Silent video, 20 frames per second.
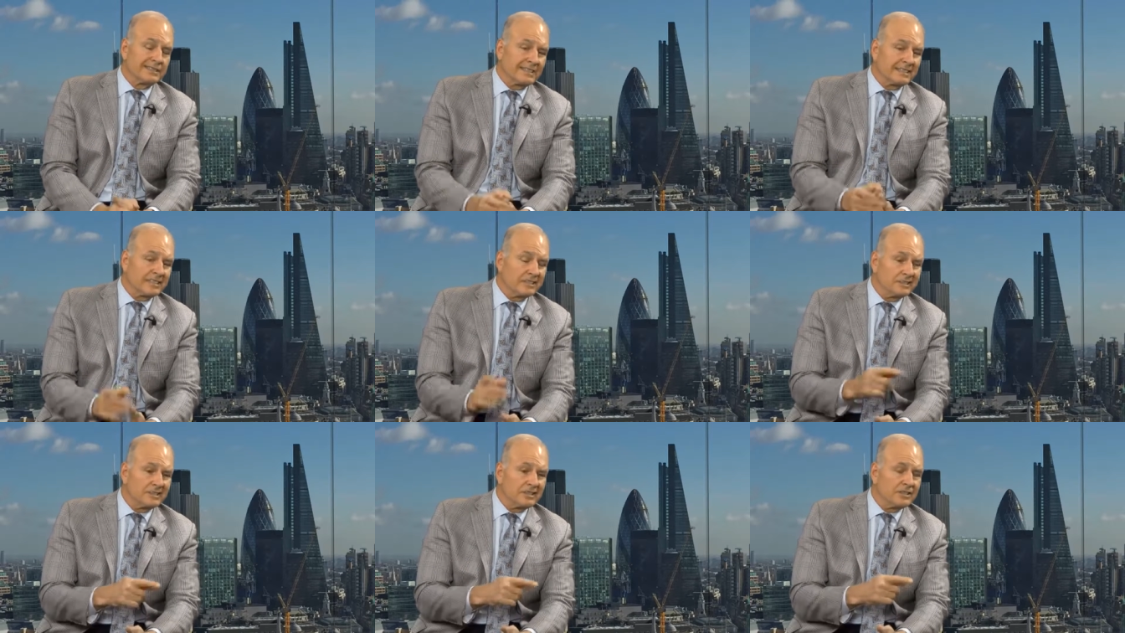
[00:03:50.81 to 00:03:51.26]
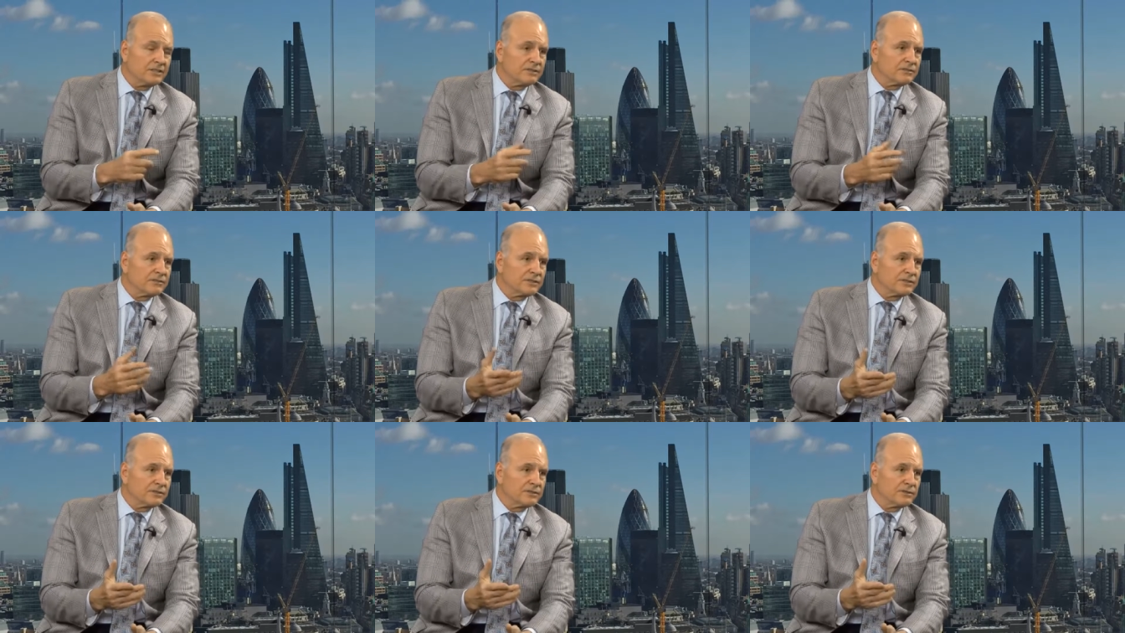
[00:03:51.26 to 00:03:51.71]

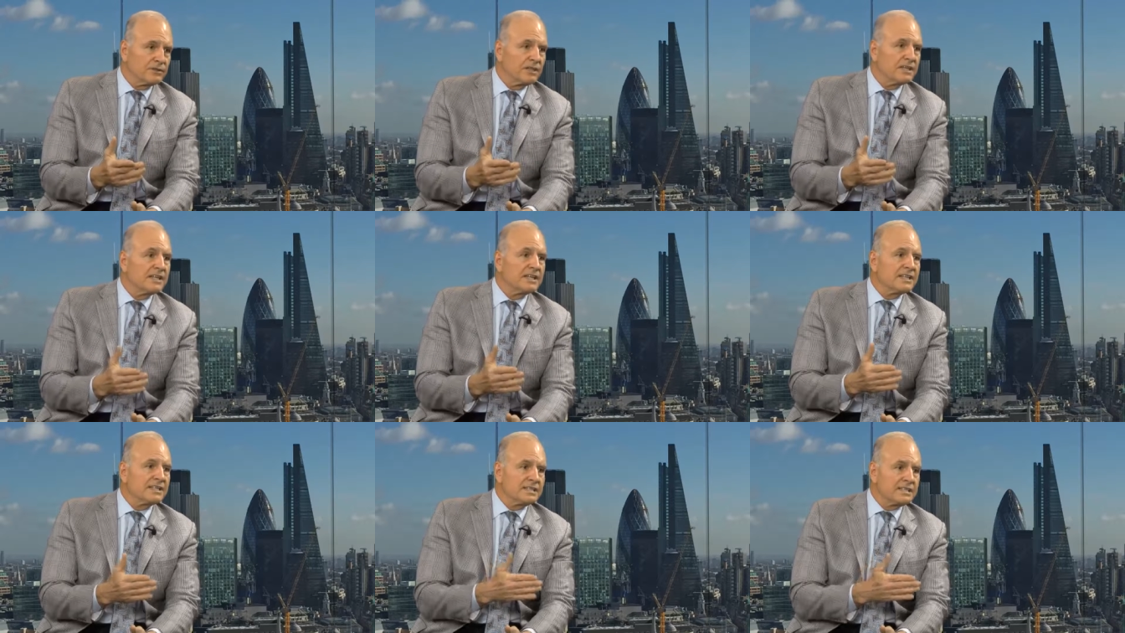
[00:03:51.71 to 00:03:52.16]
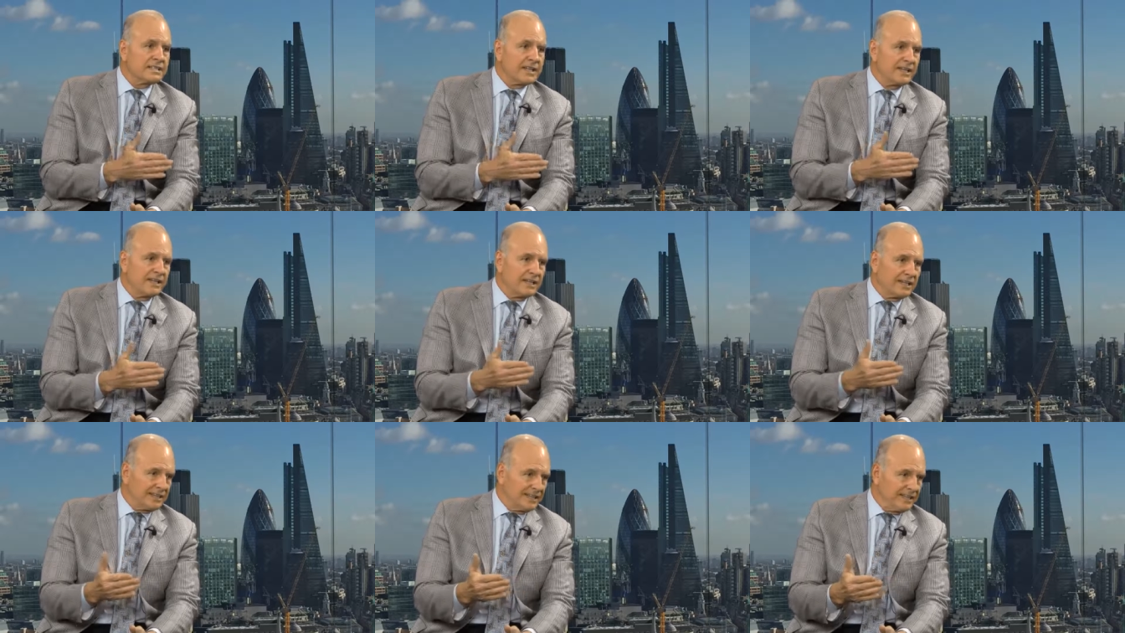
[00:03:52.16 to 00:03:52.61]
continue to
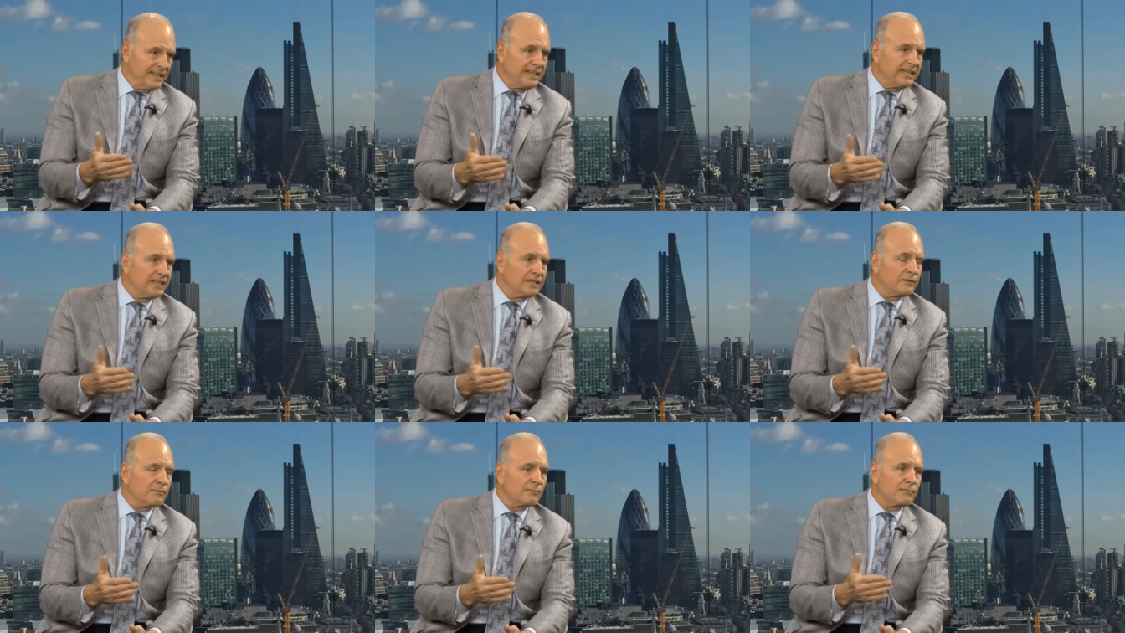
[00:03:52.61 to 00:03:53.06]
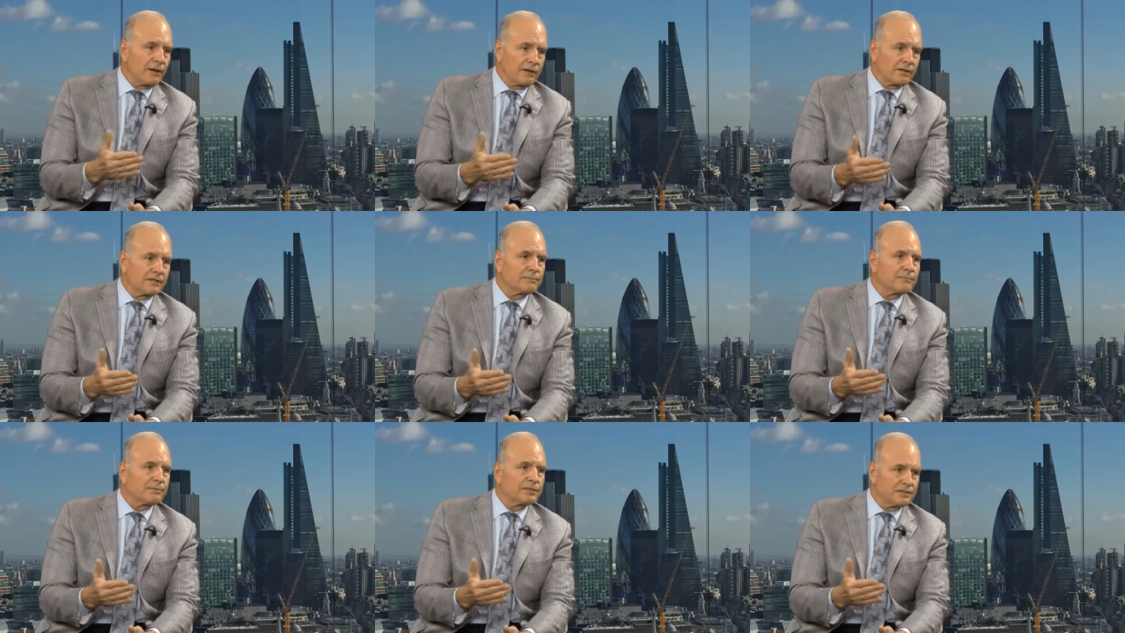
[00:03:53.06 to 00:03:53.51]
state a leading
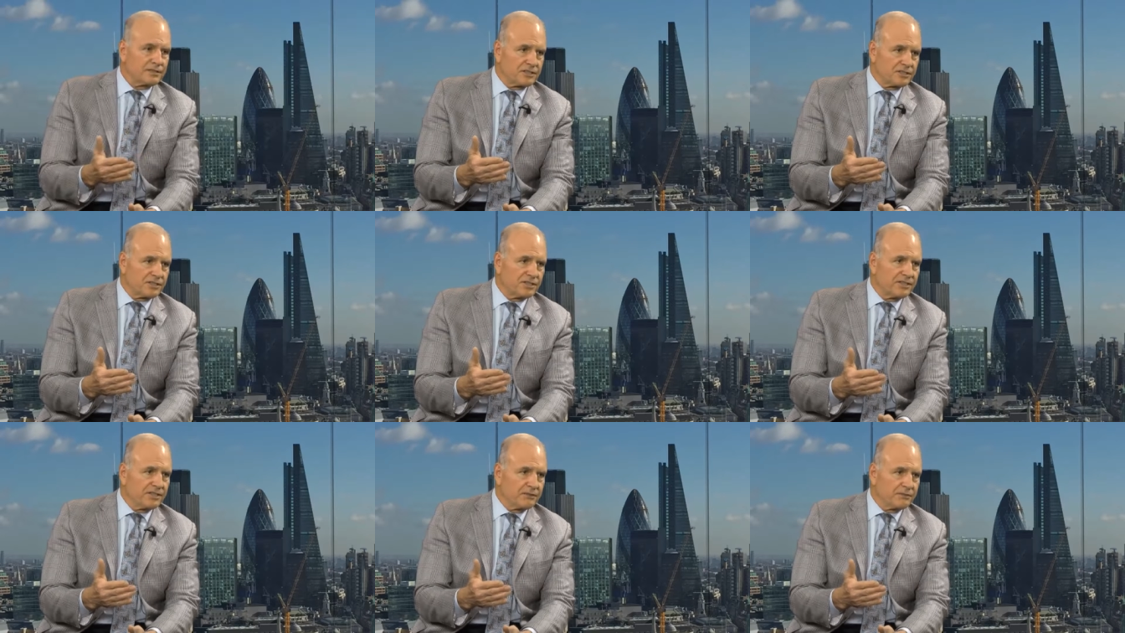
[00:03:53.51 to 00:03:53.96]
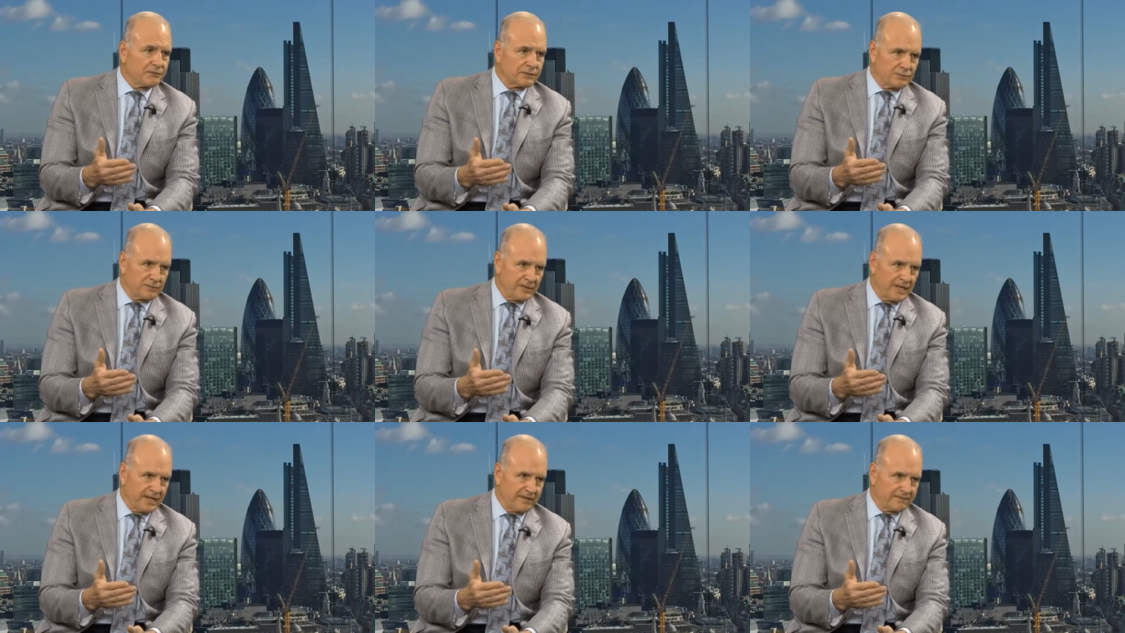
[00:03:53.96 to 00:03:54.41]
market position,
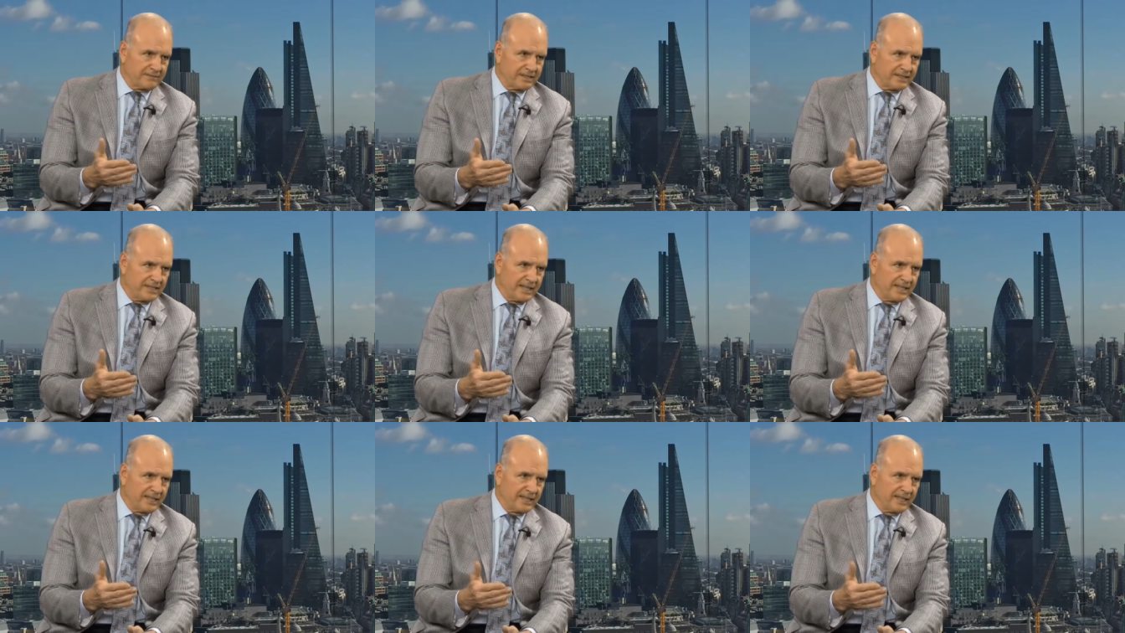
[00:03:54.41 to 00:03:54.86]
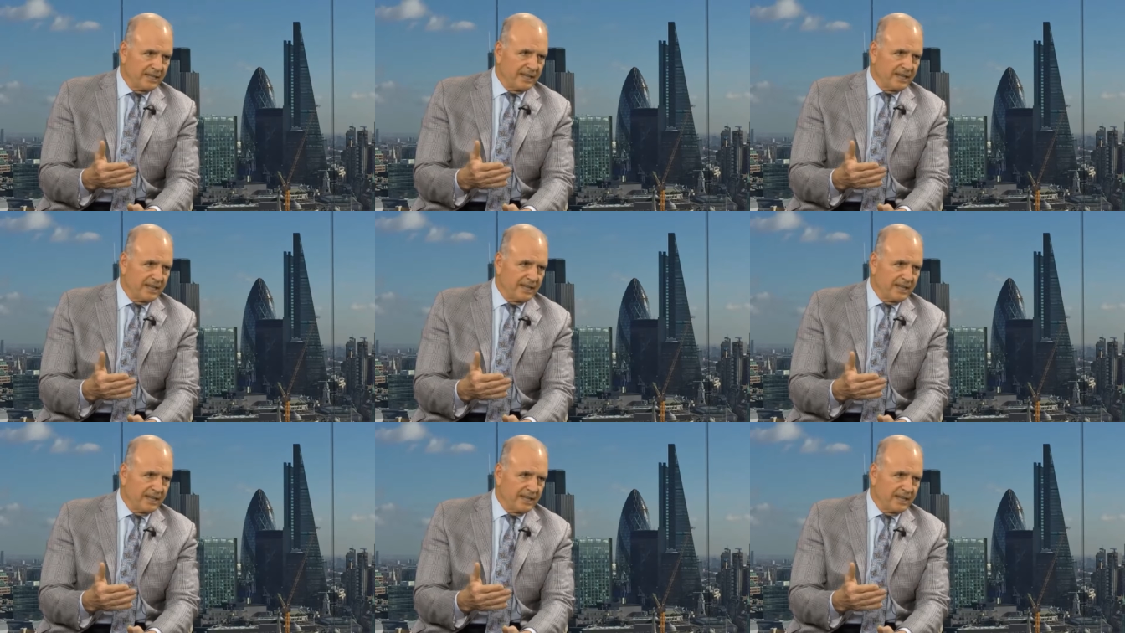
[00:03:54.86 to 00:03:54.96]
which we have today,